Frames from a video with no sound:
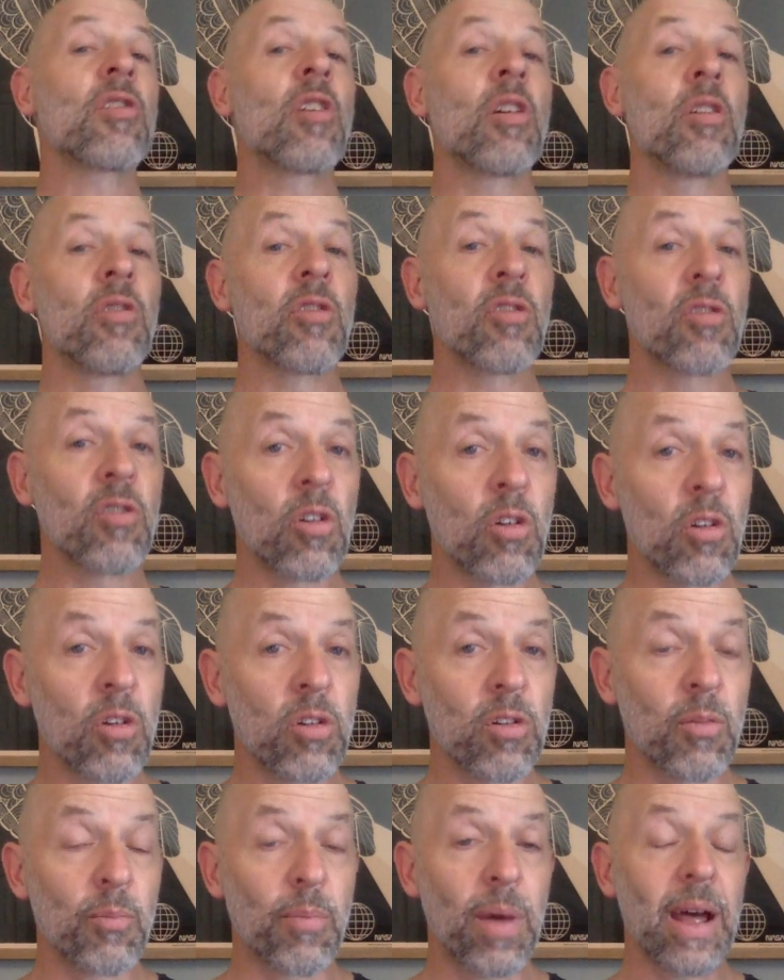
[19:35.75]

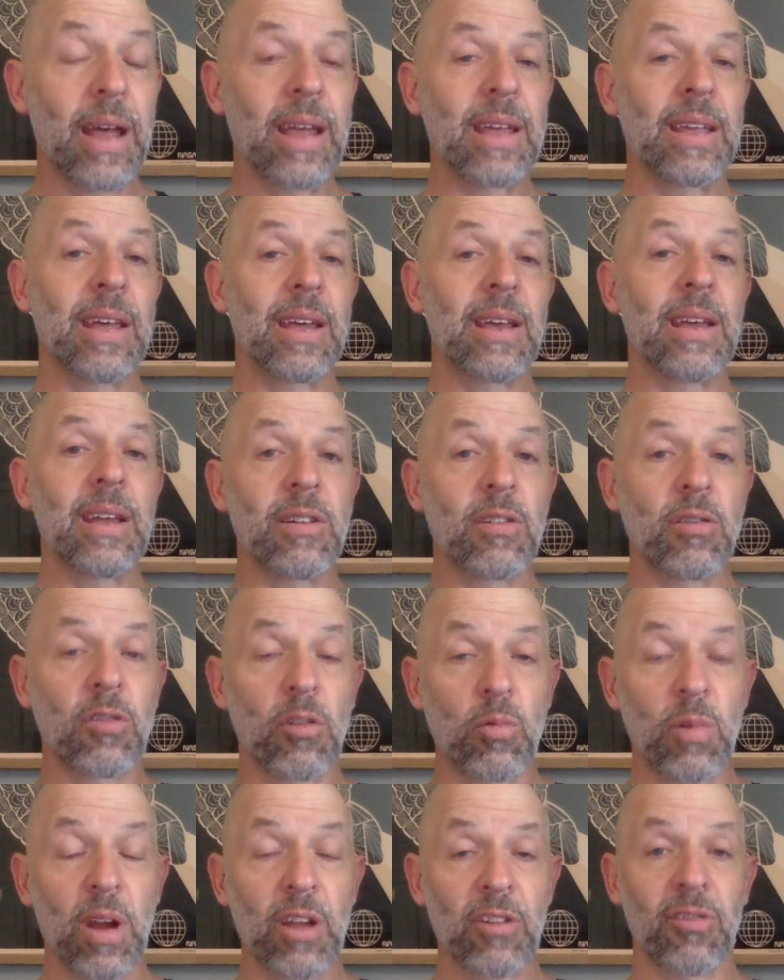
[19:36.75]
concerned and paying heed to
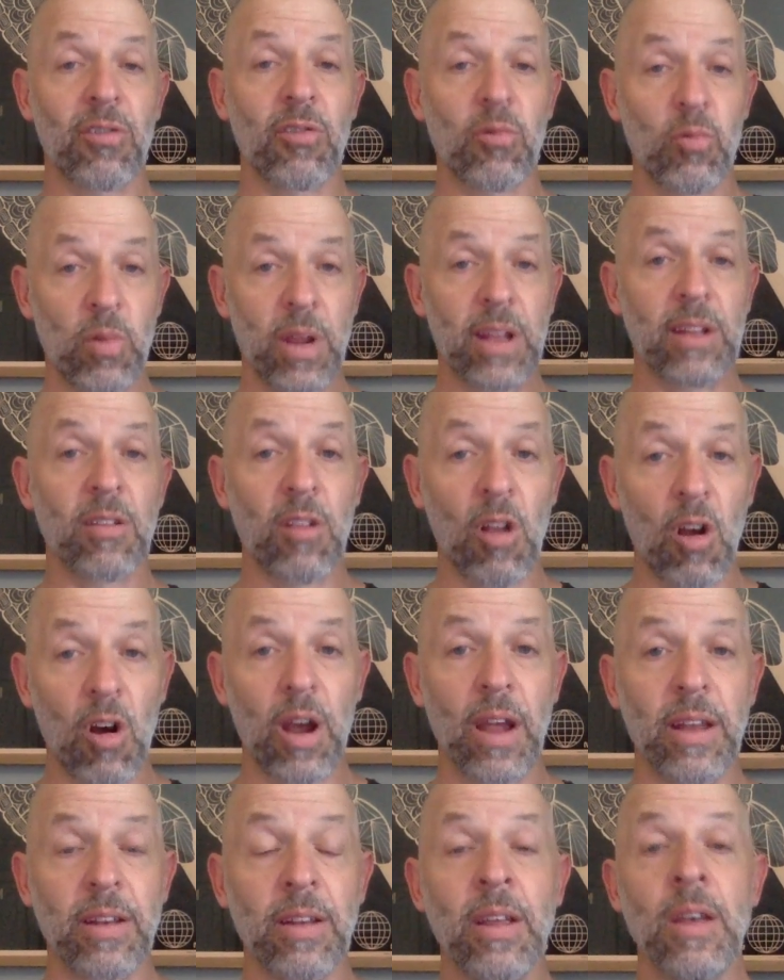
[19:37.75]
Russia's red
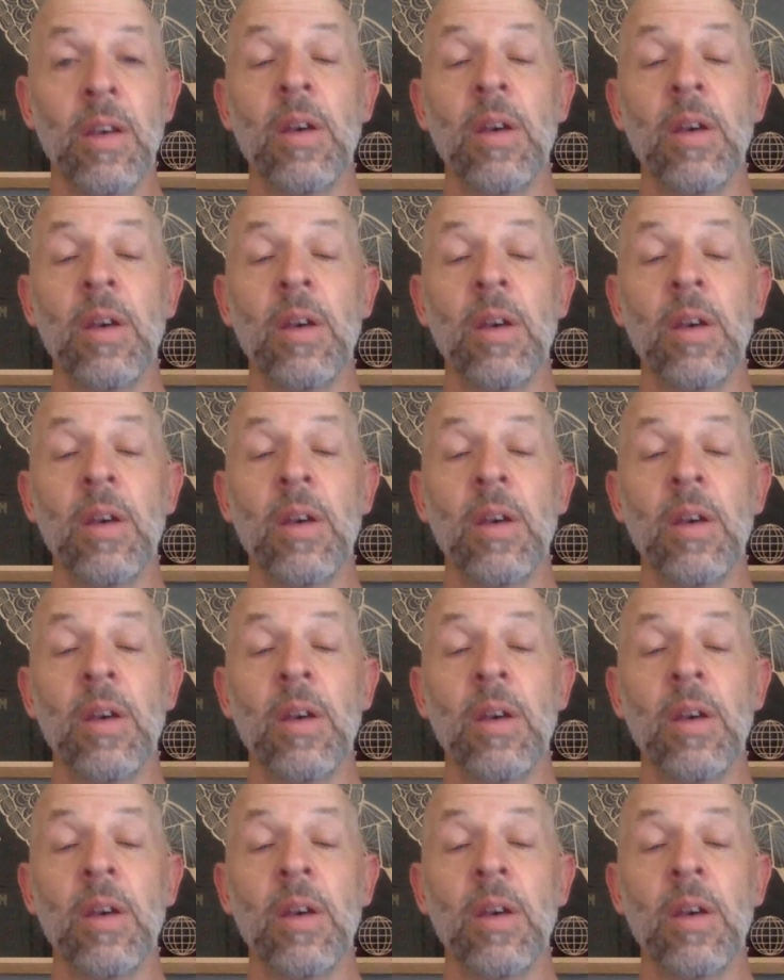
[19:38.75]
line,